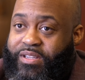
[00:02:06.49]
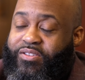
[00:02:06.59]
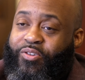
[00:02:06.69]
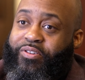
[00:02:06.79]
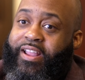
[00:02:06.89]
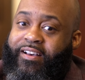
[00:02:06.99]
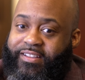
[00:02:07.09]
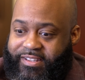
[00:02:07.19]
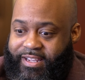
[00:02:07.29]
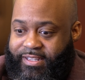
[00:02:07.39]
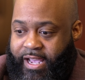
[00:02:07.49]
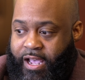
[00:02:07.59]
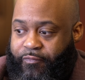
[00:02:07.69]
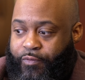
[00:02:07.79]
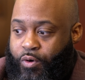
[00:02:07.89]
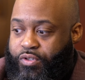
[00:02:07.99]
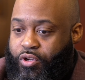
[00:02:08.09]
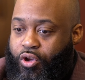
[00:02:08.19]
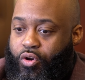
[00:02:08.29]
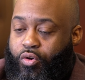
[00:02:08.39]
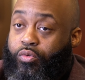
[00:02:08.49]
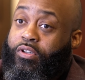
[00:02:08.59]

And so now these kids have folks who